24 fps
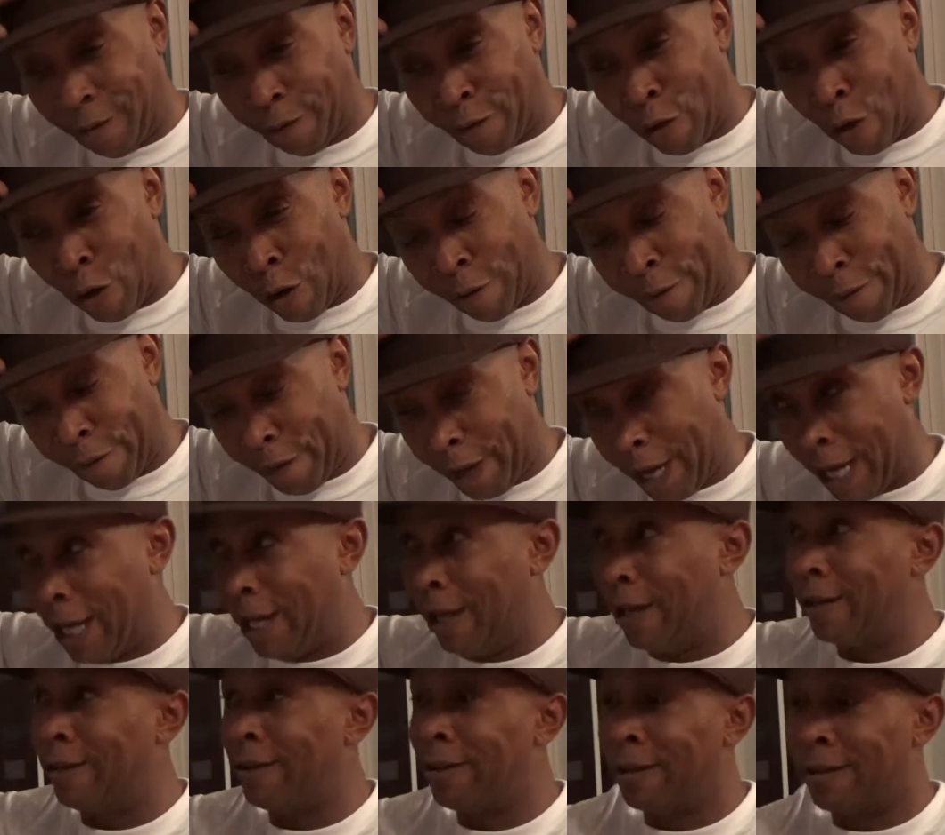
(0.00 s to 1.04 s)
4
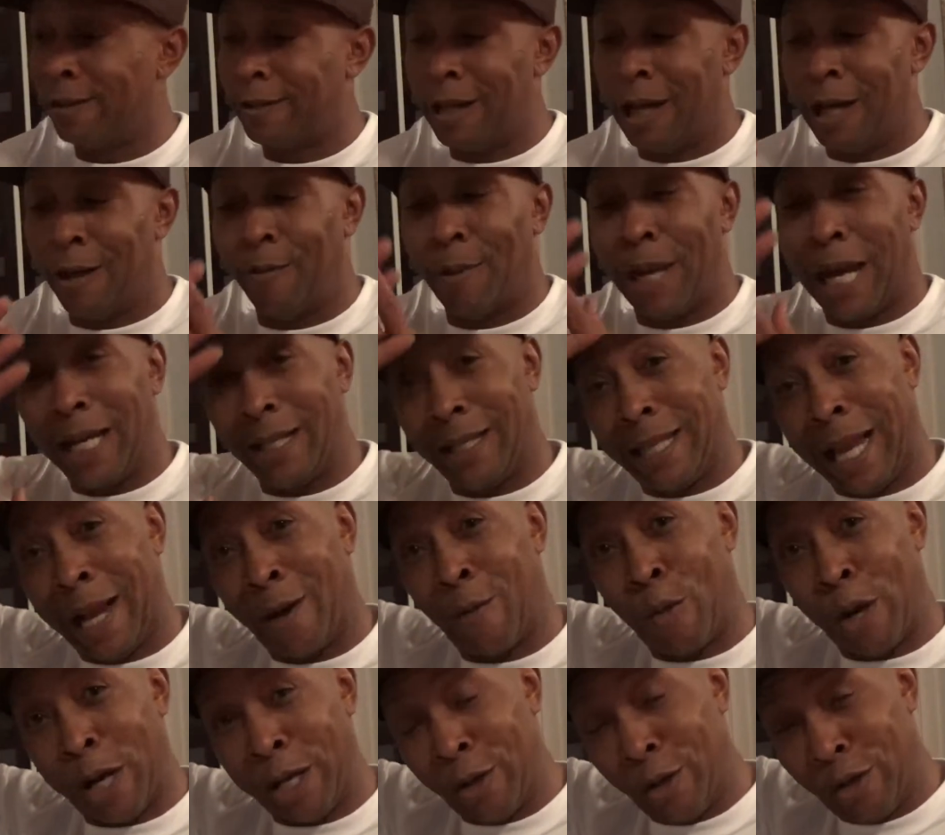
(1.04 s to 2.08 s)
fingers or something like
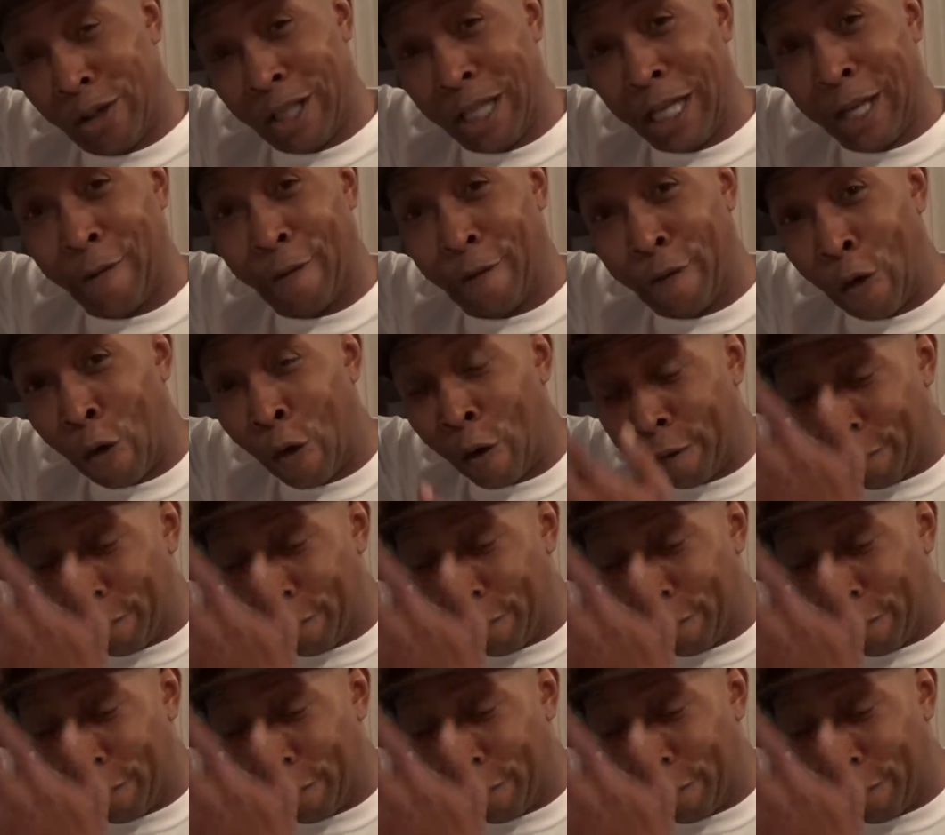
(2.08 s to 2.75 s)
that, where you see 4